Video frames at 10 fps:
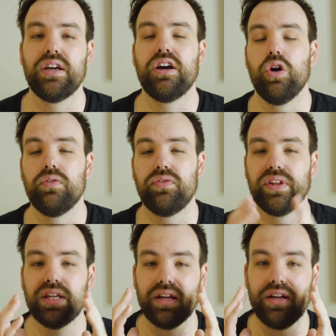
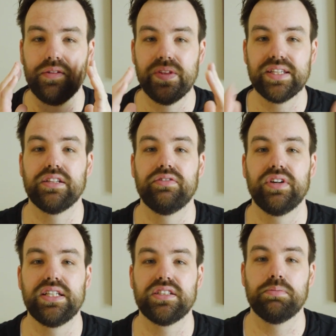hopefully this
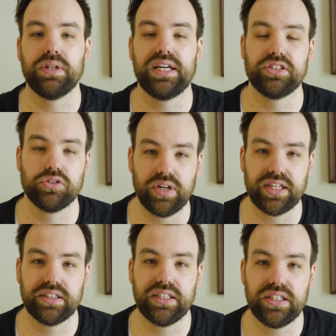advice applies
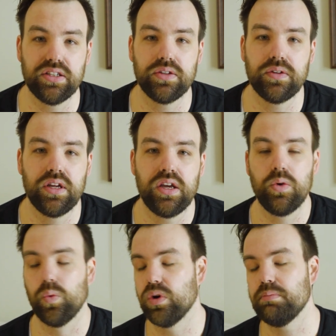directly to you.
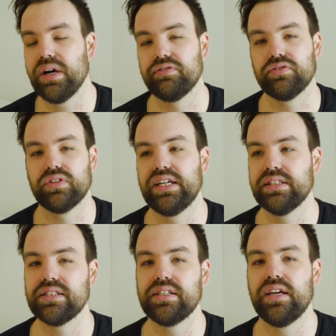One of my
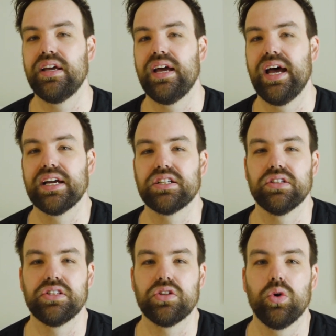friends
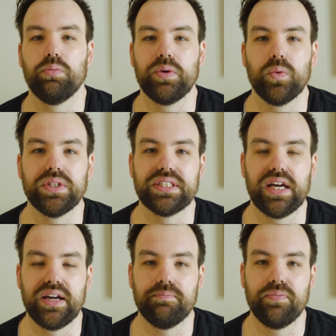actually told me one
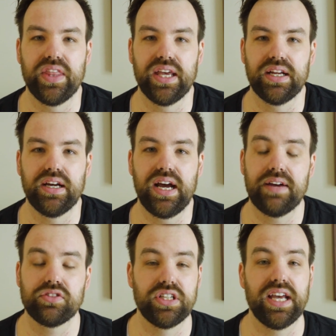time that
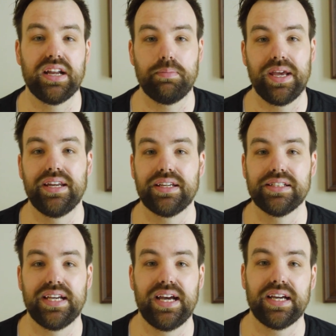after he had a panic
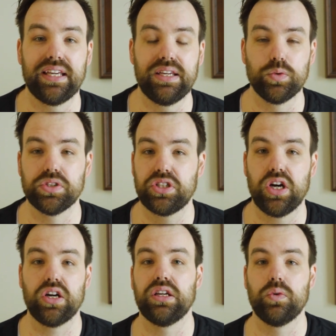attack, he was
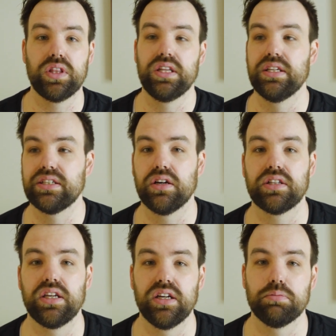talking with his
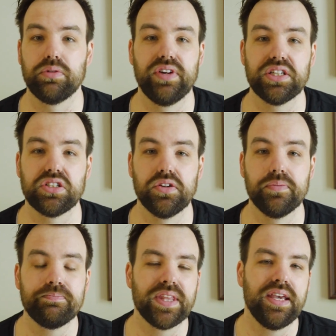healthcare professional,